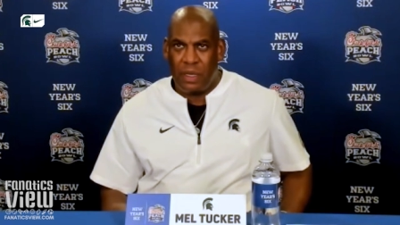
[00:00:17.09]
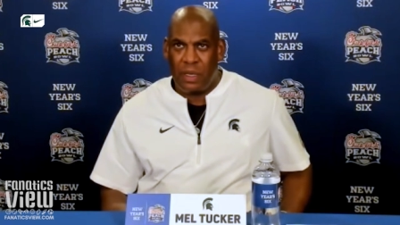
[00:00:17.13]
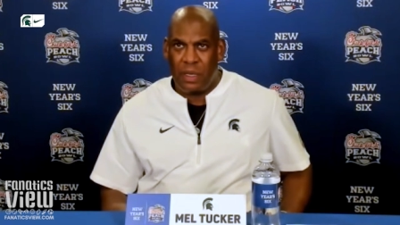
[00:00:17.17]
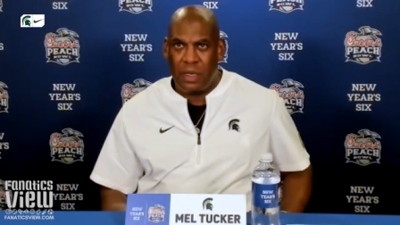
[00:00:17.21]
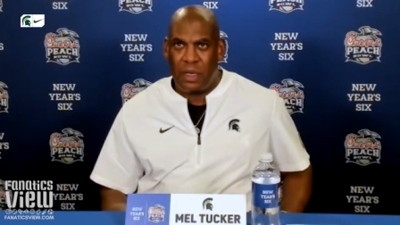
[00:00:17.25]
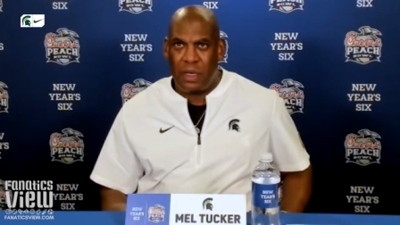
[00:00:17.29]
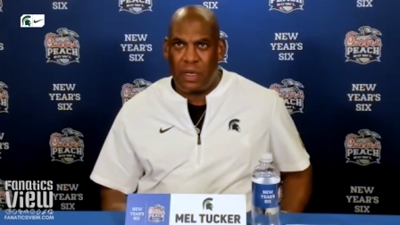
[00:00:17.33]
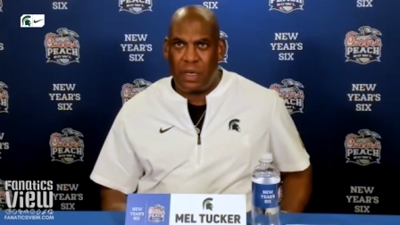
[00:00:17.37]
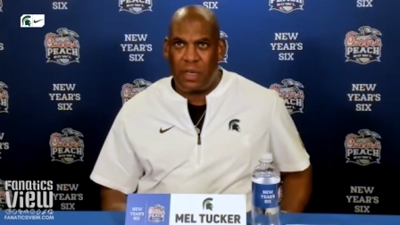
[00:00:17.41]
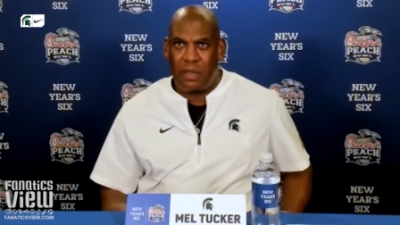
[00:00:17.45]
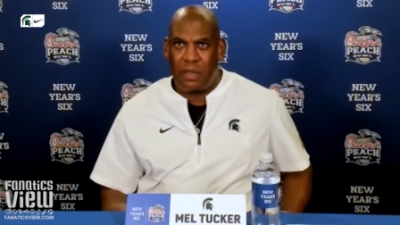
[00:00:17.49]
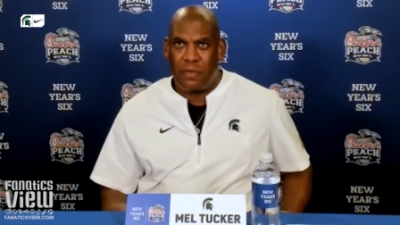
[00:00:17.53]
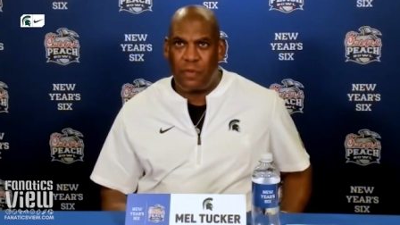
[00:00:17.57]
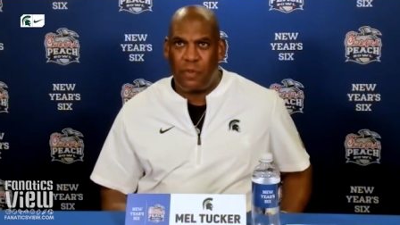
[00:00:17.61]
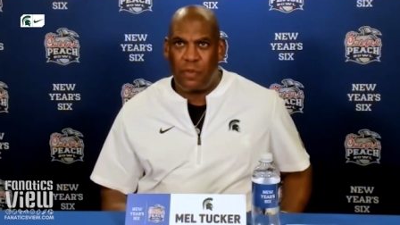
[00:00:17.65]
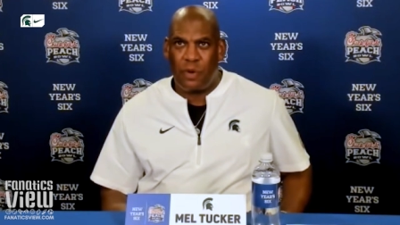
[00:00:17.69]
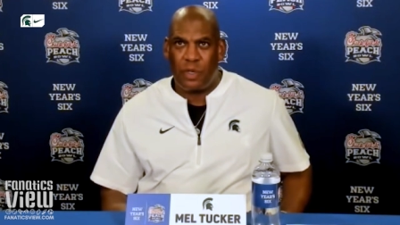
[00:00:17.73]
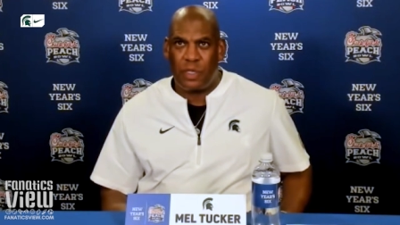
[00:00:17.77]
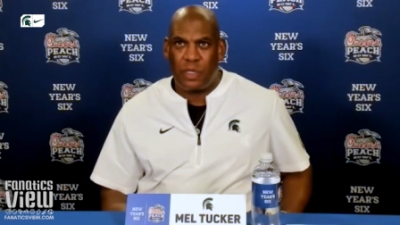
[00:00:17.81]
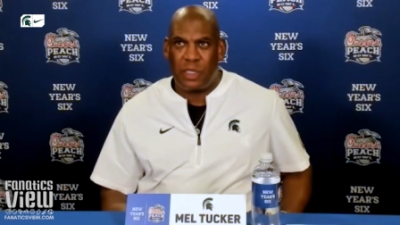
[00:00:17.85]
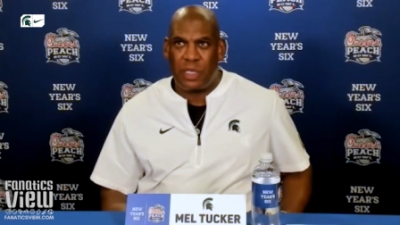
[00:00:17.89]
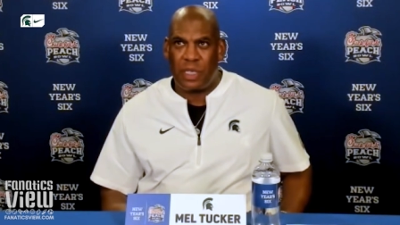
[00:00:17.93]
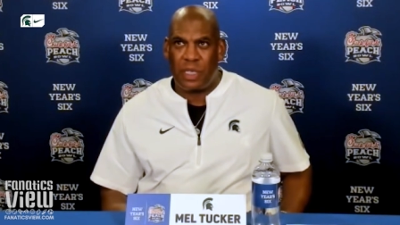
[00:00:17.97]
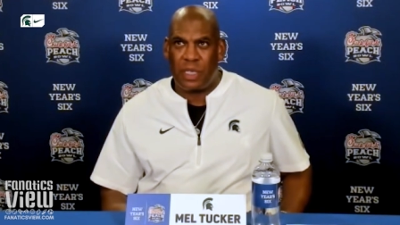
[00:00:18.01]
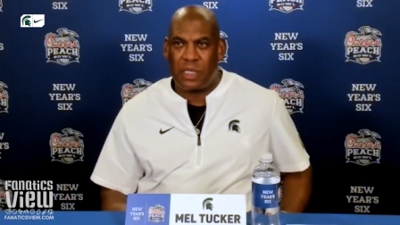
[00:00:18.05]
uh,
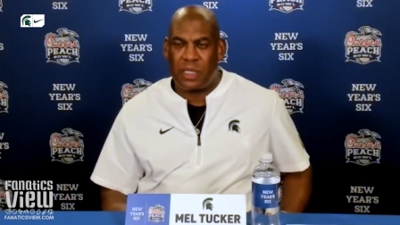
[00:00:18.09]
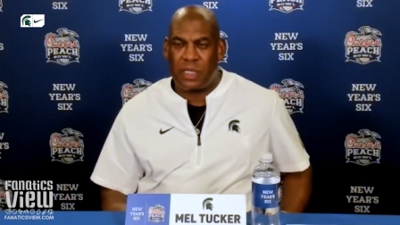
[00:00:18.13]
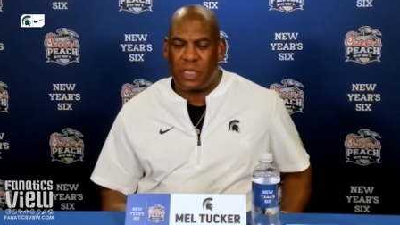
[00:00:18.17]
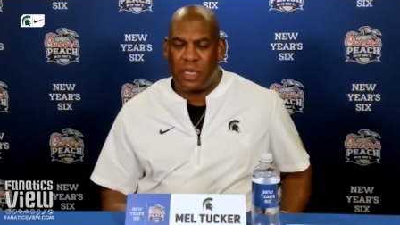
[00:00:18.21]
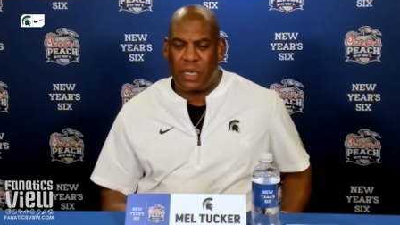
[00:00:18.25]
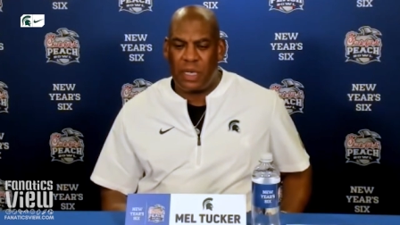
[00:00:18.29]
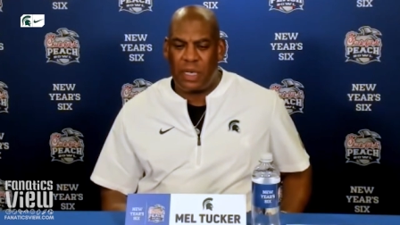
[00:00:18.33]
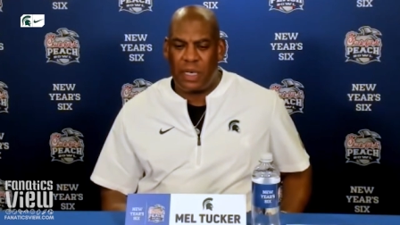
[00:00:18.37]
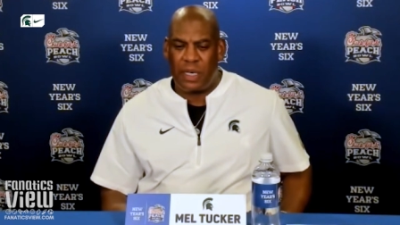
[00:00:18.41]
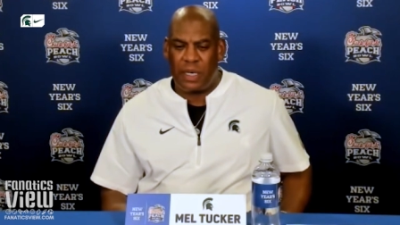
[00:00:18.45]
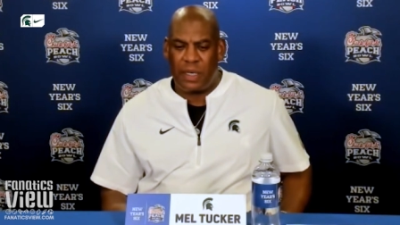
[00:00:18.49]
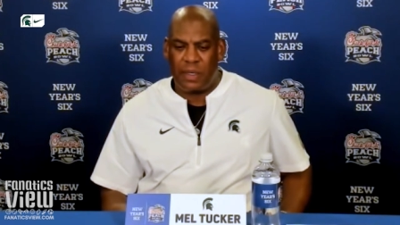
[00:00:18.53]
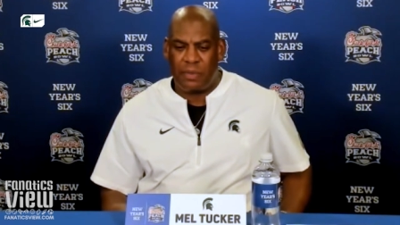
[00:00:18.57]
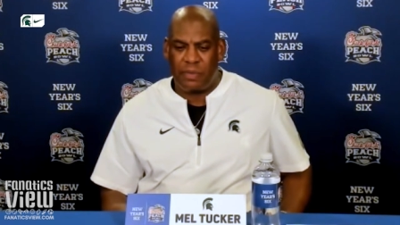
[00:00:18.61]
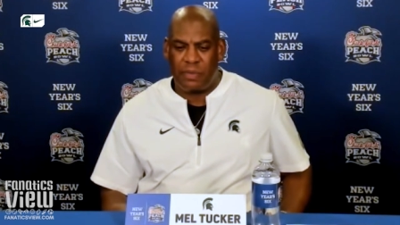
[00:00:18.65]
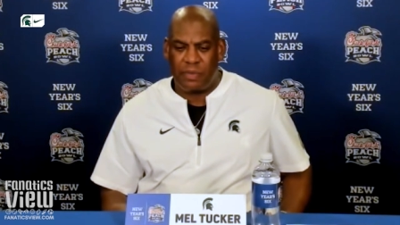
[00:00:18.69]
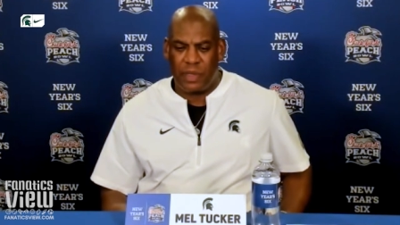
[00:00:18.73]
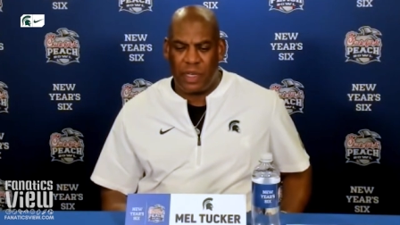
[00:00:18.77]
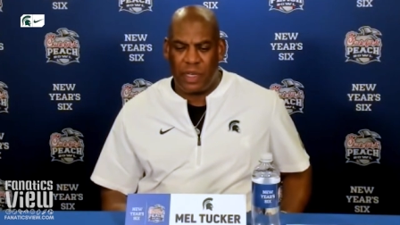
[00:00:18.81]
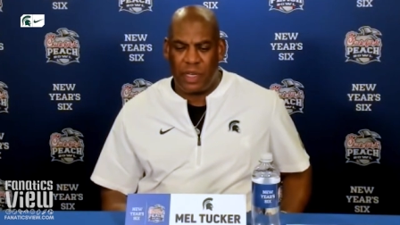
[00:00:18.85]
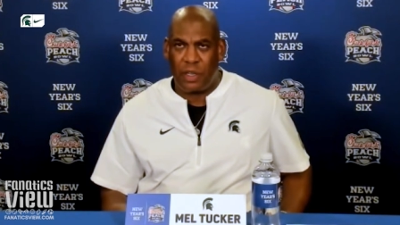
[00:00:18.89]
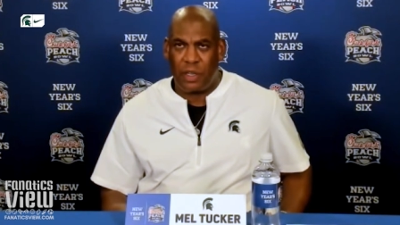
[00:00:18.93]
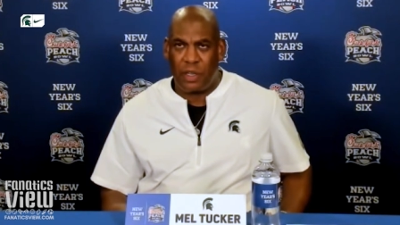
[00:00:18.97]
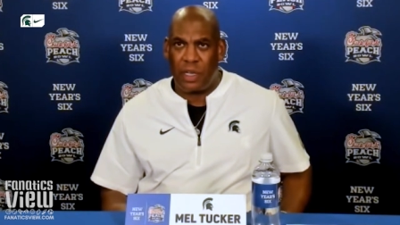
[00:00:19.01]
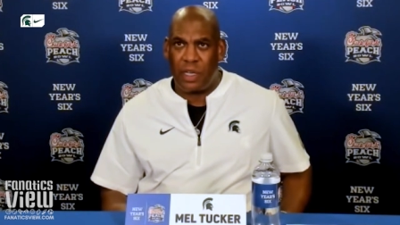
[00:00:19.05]
for just uh,
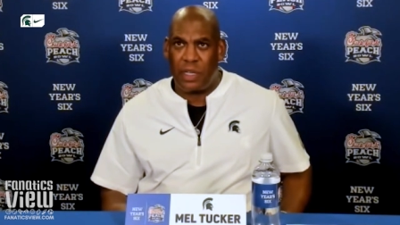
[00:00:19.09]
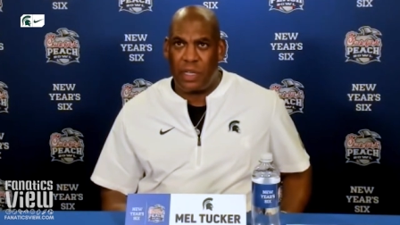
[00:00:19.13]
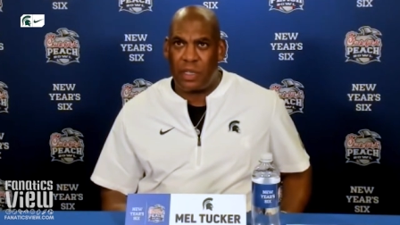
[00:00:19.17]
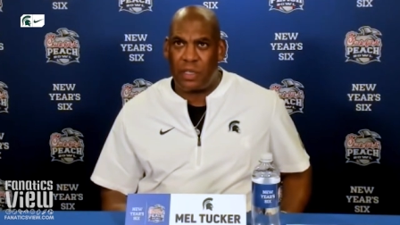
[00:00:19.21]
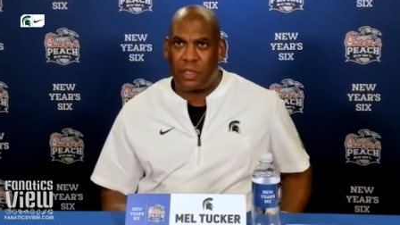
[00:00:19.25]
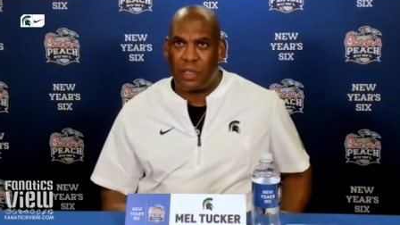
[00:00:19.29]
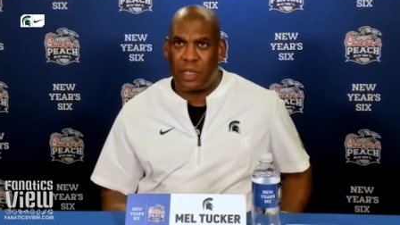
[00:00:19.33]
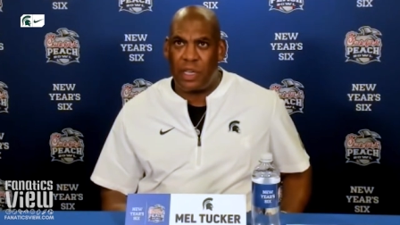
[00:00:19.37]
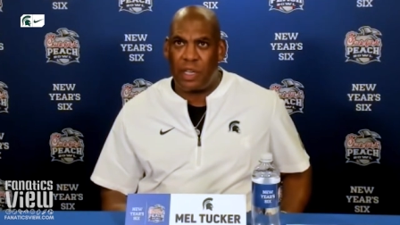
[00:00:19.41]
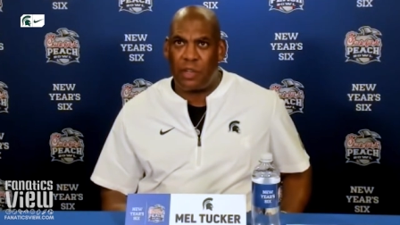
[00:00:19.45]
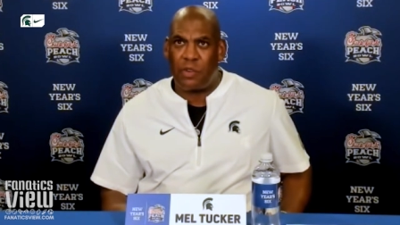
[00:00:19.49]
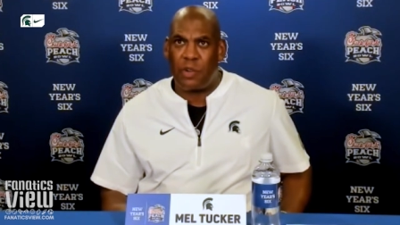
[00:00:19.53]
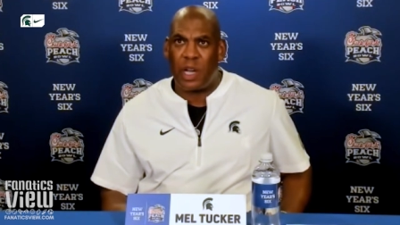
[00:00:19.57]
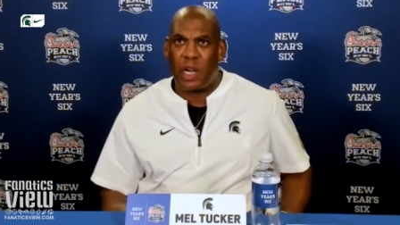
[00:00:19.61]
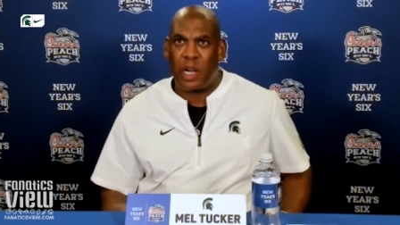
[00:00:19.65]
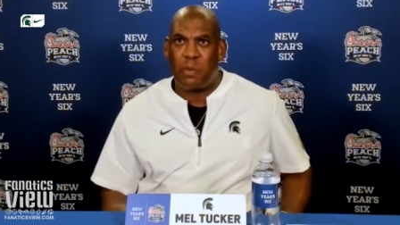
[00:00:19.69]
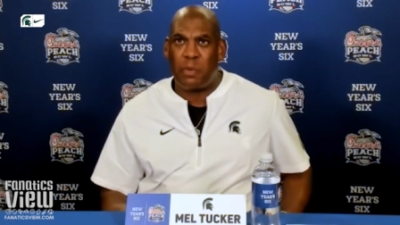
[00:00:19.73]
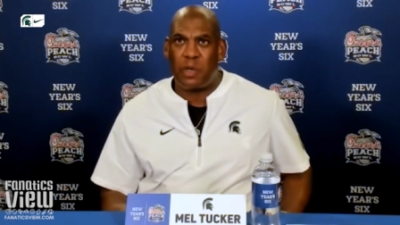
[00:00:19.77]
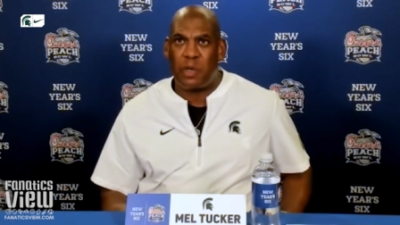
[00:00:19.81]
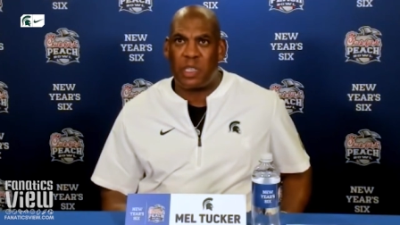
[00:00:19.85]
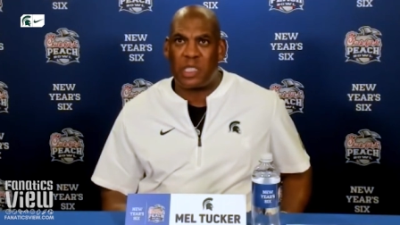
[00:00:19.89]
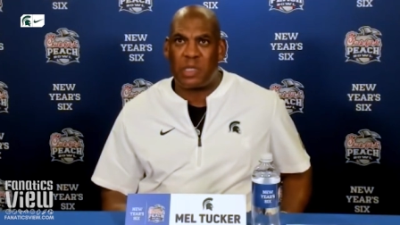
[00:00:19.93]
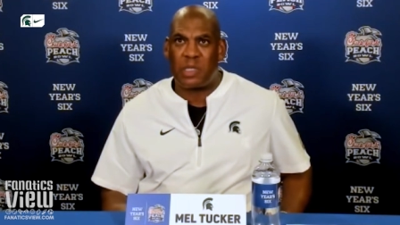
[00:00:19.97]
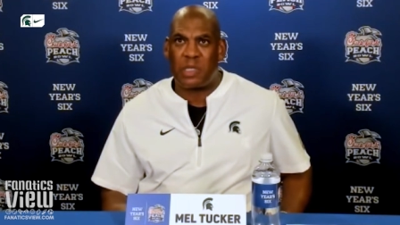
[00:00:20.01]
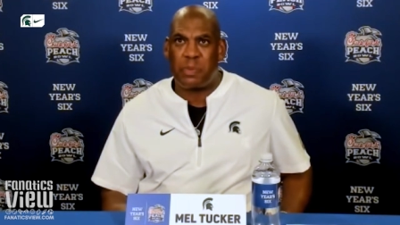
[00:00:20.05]
an
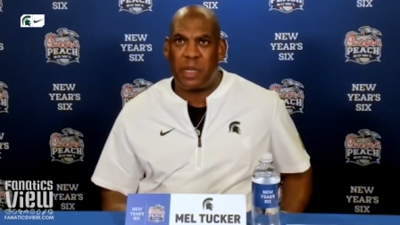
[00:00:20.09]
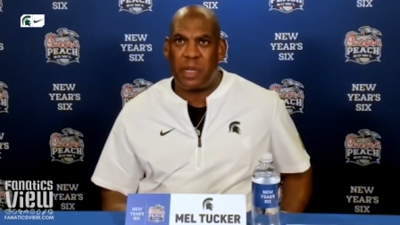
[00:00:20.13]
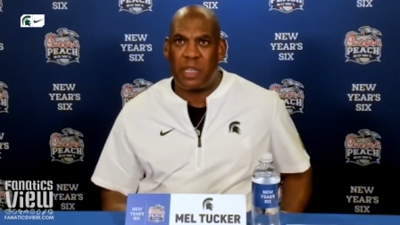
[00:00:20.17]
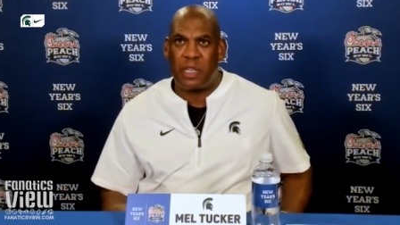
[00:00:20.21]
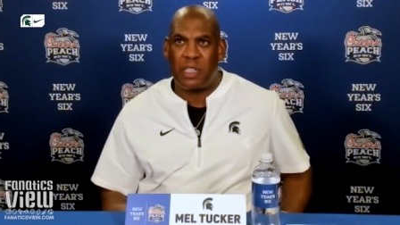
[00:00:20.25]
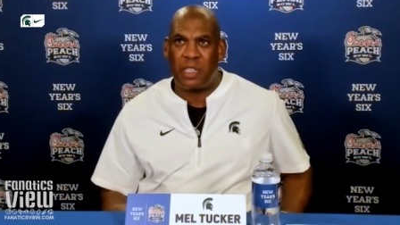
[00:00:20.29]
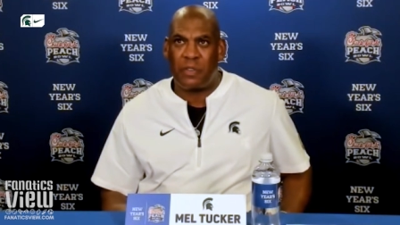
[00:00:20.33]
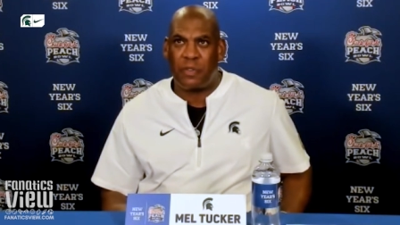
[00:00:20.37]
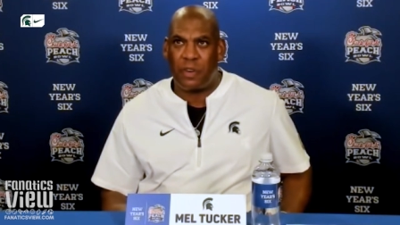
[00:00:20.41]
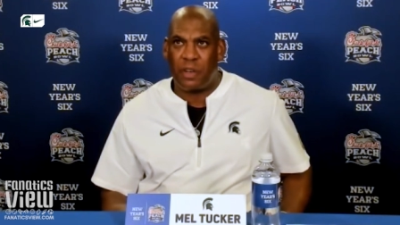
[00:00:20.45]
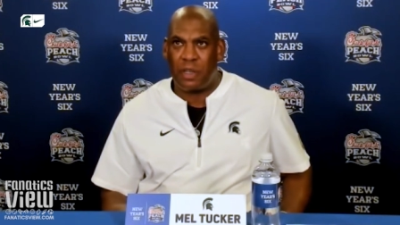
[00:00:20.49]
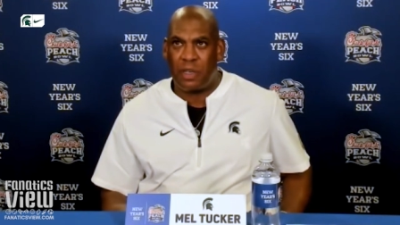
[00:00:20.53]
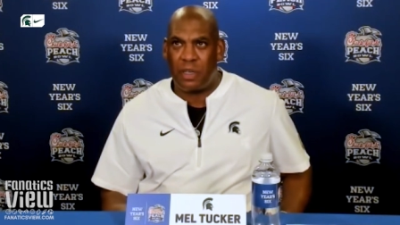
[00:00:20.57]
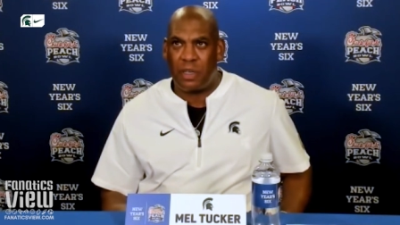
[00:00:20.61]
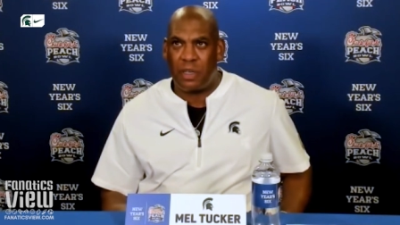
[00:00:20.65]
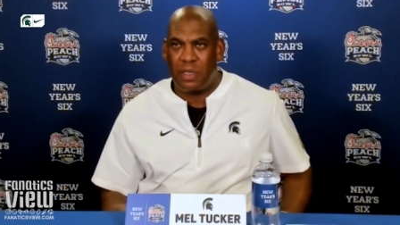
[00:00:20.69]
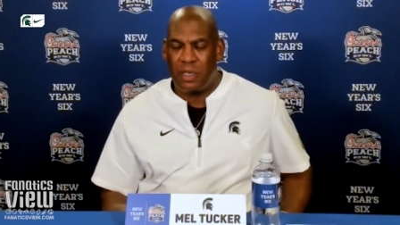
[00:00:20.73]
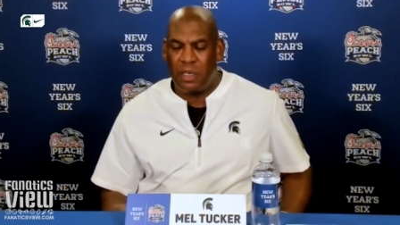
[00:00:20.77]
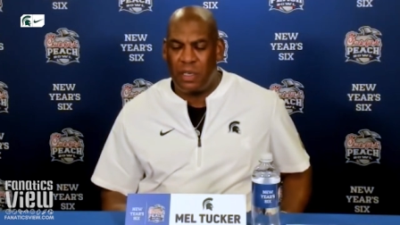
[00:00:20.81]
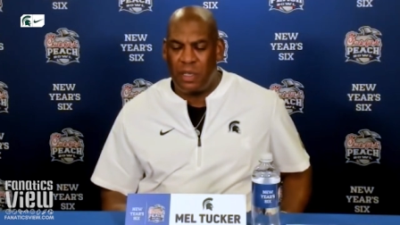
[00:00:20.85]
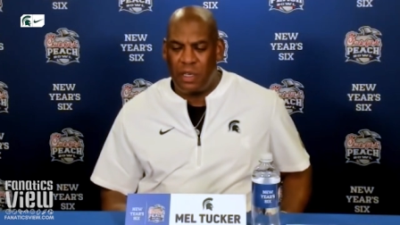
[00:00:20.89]
incredible experience for